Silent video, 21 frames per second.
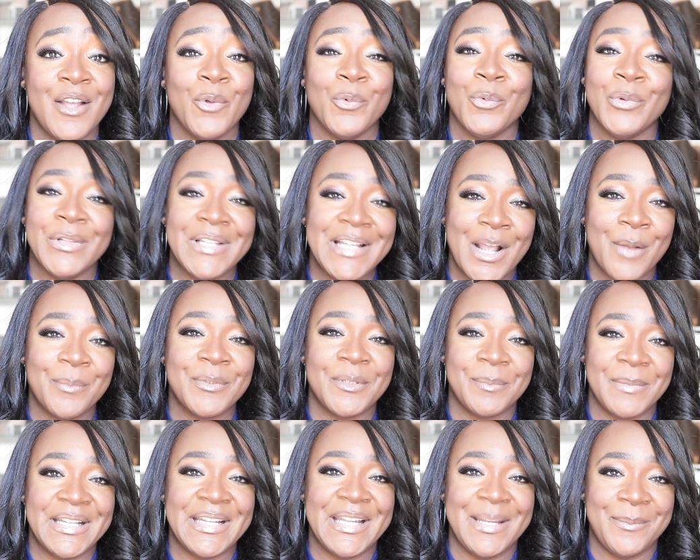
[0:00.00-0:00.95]
really helps
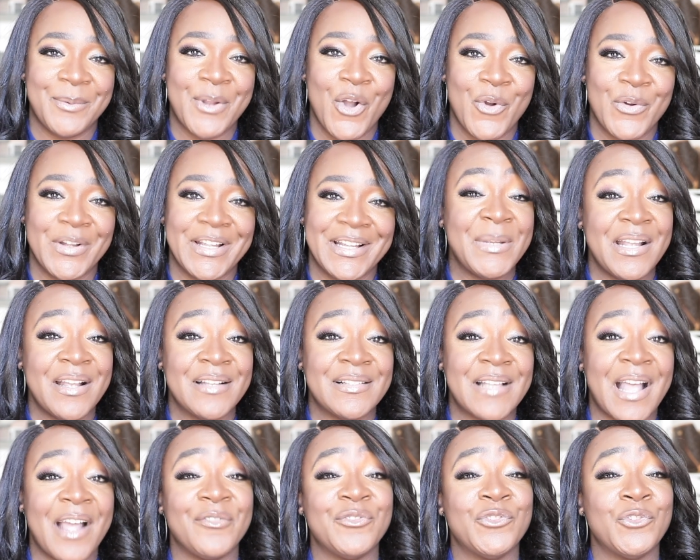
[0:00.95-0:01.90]
me to keep going, because
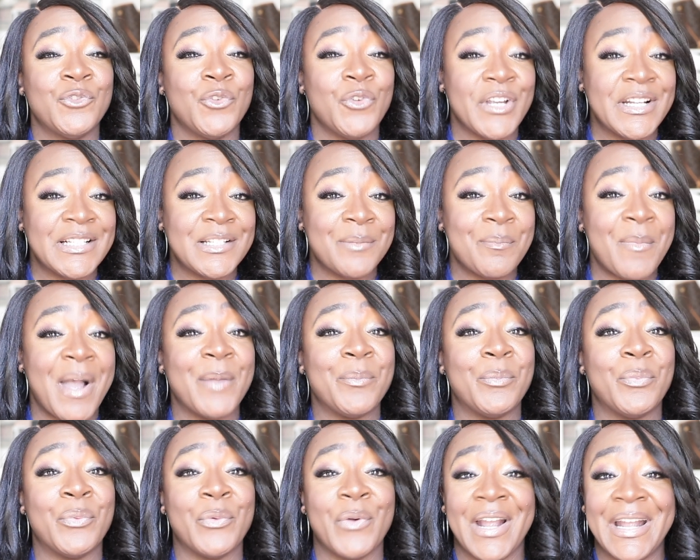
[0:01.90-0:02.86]
I've tricked my
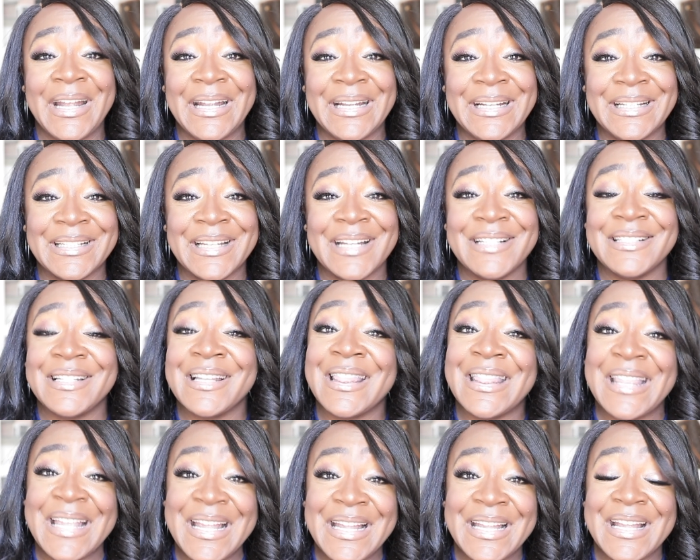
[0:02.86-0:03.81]
brain into
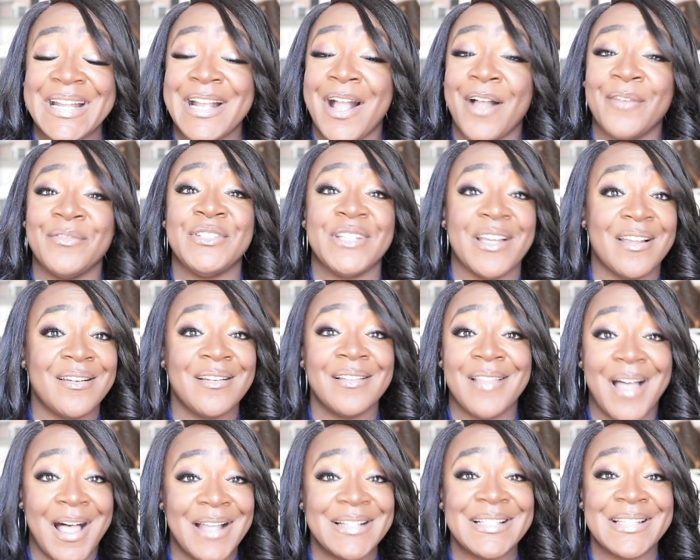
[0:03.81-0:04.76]
thinking I've done a
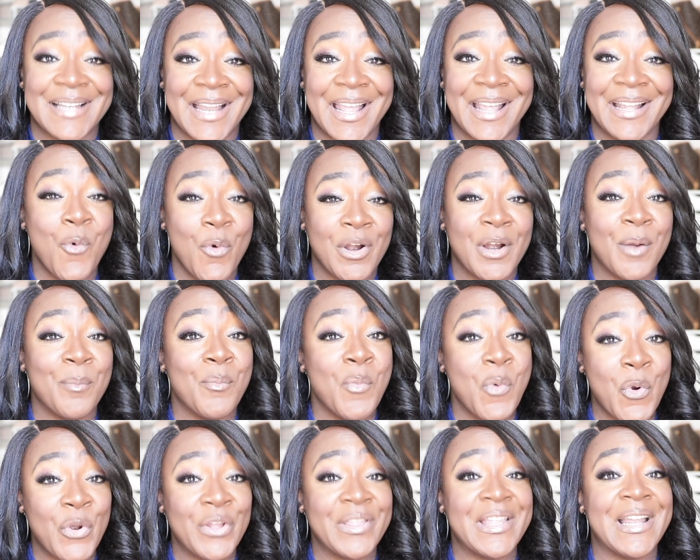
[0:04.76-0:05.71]
lot today or
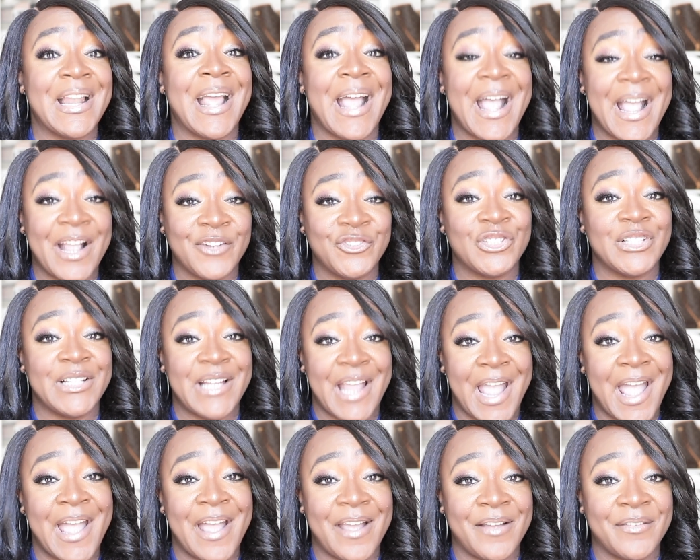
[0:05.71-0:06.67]
more than I actually
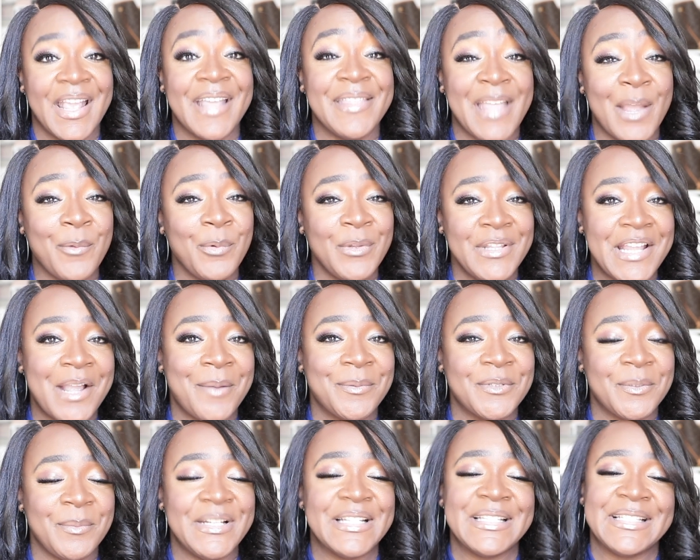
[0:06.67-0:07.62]
have. And that really
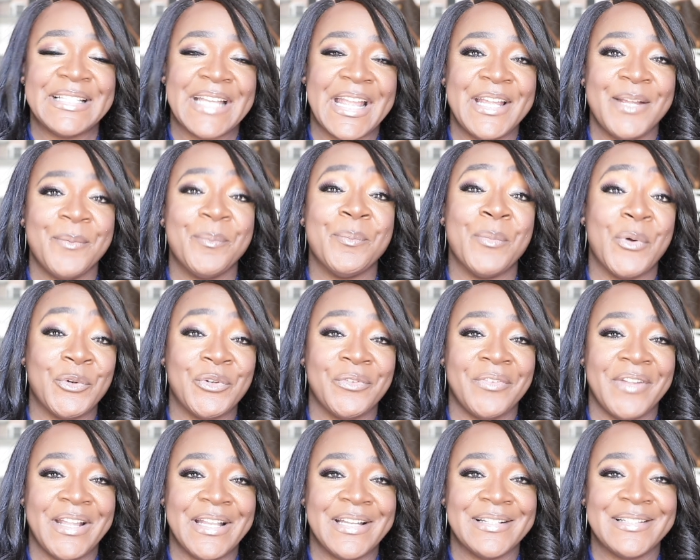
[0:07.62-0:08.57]
helps me to stay
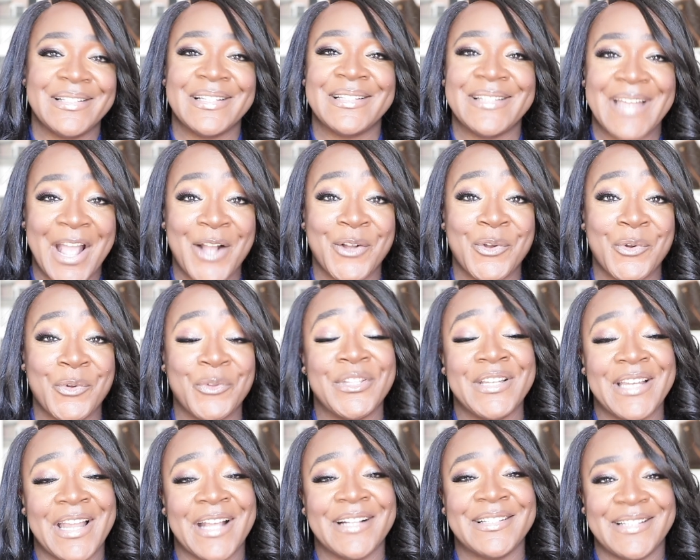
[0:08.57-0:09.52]
motivated to tackle the
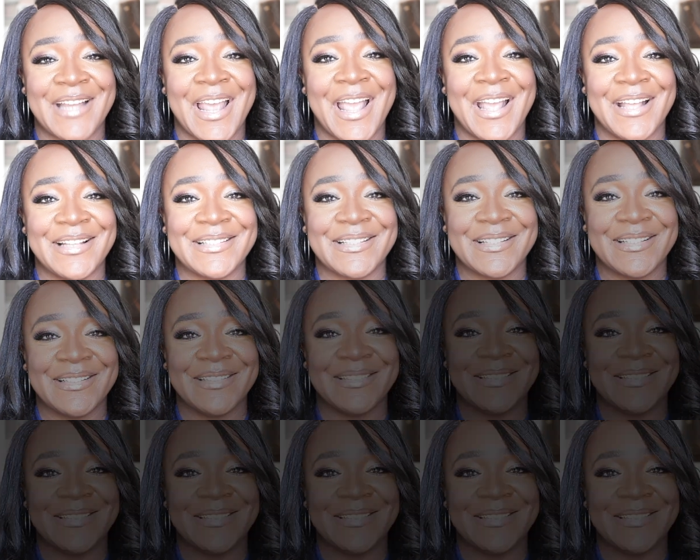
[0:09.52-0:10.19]
next task.